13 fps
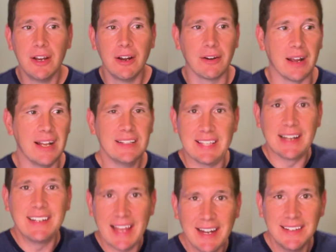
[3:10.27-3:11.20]
or a
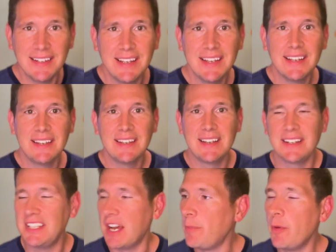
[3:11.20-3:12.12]
dun-dun, a
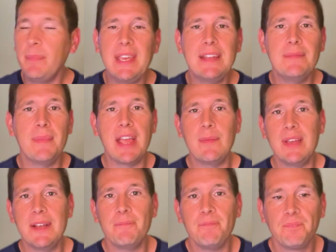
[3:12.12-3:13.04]
double beat
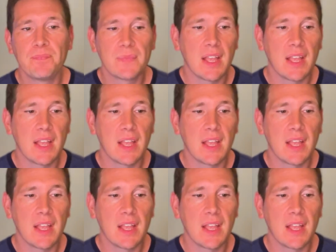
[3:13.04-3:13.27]
maybe.